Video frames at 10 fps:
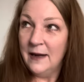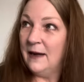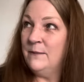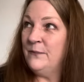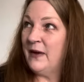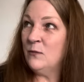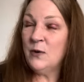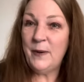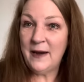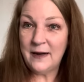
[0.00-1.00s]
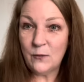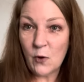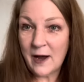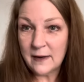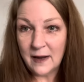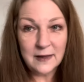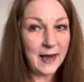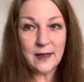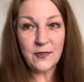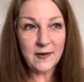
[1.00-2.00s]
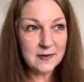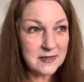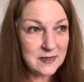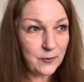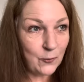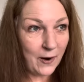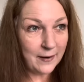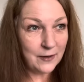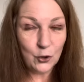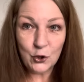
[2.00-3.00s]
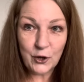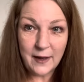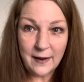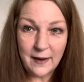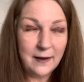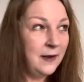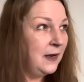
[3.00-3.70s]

I want to paint it white. I like things to be white, okay.